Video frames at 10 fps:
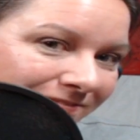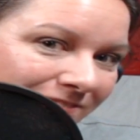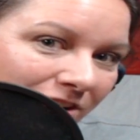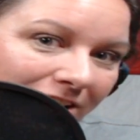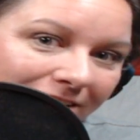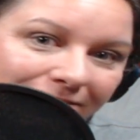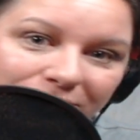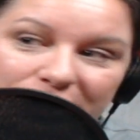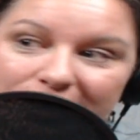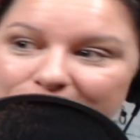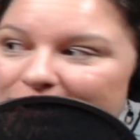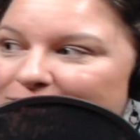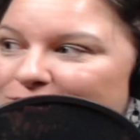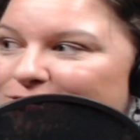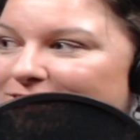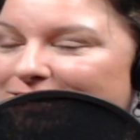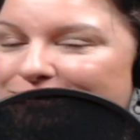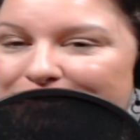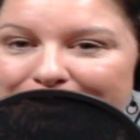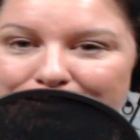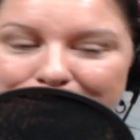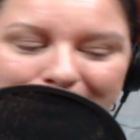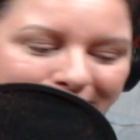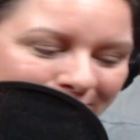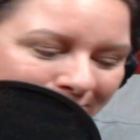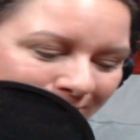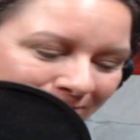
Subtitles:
All right. Jen Crandall, thanks for having me on the show.